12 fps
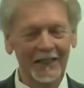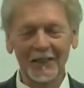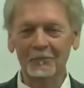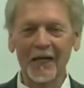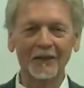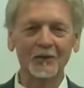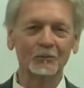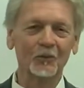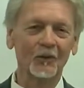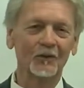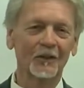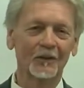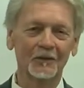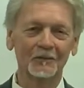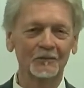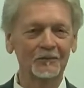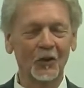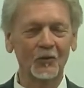Take it back to Port, uh,
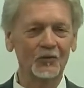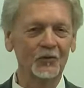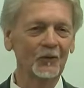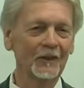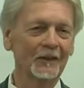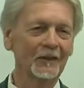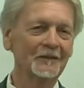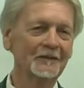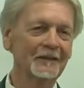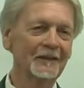Costa Rica.